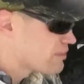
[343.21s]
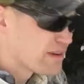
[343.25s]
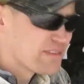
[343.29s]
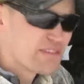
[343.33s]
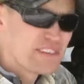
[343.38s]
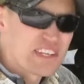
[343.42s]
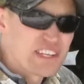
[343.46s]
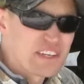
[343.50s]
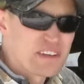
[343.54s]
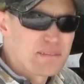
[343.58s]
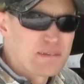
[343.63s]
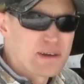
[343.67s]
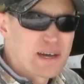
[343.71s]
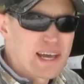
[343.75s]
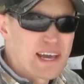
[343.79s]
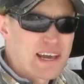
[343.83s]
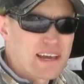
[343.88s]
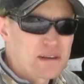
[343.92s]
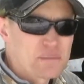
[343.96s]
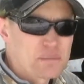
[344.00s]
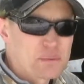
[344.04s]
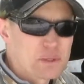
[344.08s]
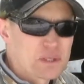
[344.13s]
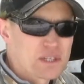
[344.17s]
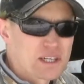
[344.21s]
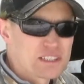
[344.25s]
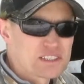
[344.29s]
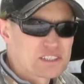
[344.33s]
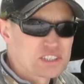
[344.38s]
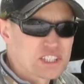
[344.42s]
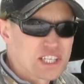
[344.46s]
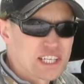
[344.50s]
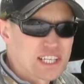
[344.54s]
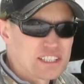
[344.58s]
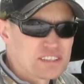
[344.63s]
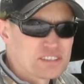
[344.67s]
my video about how to put on
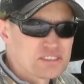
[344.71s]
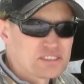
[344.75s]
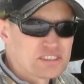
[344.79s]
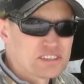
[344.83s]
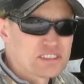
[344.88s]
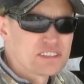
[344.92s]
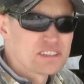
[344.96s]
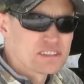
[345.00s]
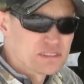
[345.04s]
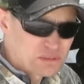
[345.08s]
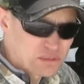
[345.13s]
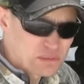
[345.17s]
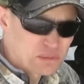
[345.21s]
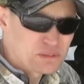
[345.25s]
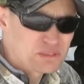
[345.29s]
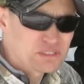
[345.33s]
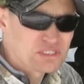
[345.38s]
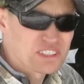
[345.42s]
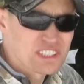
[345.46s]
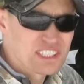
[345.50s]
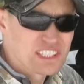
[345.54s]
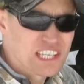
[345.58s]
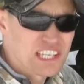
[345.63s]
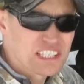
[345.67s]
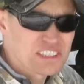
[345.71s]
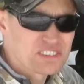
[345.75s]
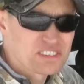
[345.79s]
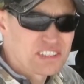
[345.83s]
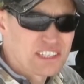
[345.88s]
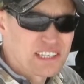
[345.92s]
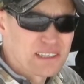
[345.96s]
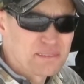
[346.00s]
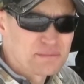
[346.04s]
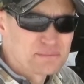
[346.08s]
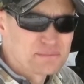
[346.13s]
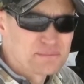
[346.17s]
chains. We'll see you next
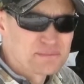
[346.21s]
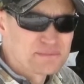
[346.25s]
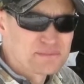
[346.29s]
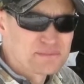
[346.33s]
time.